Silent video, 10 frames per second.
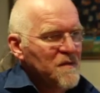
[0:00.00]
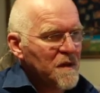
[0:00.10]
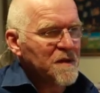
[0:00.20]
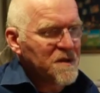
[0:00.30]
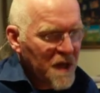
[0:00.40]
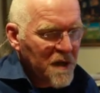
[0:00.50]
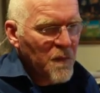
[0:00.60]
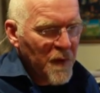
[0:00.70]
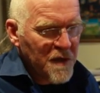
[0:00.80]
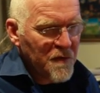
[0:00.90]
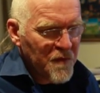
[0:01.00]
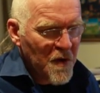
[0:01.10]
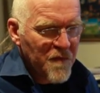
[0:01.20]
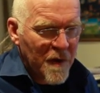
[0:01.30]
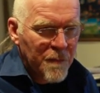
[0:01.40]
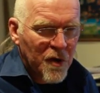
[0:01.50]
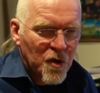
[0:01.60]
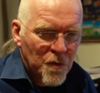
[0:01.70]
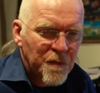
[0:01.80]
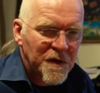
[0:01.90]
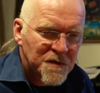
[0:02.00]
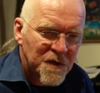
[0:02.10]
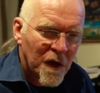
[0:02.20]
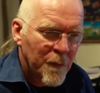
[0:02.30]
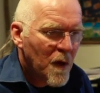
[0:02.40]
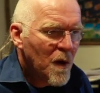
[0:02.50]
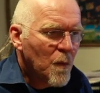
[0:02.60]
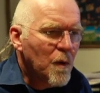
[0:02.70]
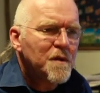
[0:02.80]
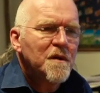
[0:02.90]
that the second week of November could be a time where